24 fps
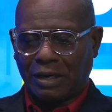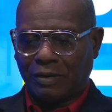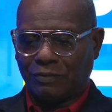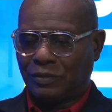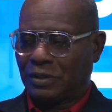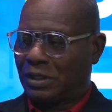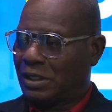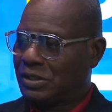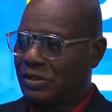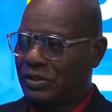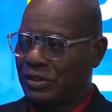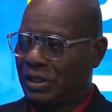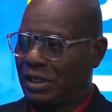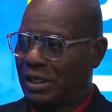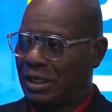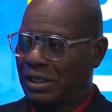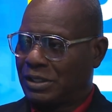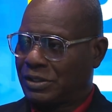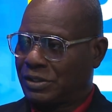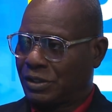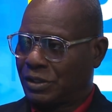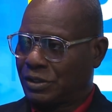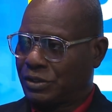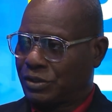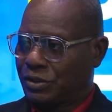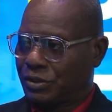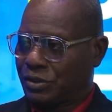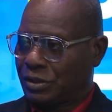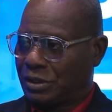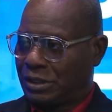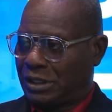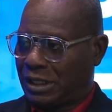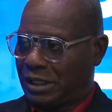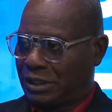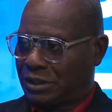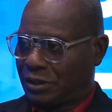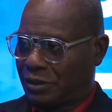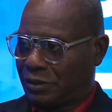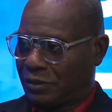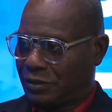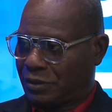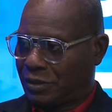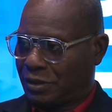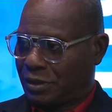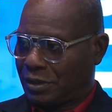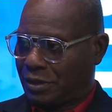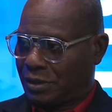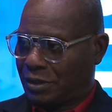I've not seen any such data
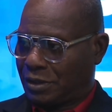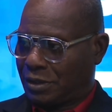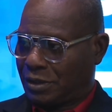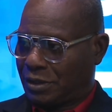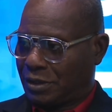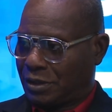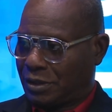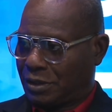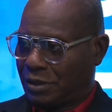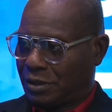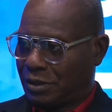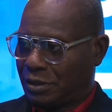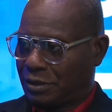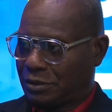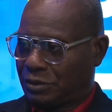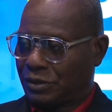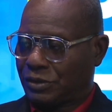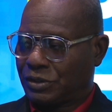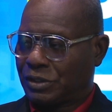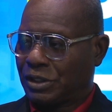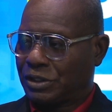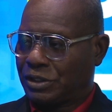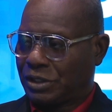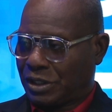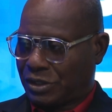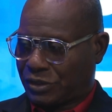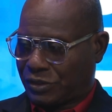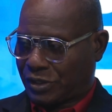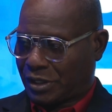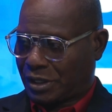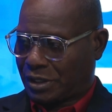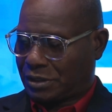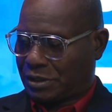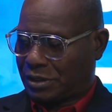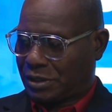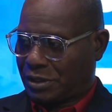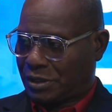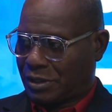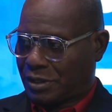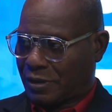to suggest that.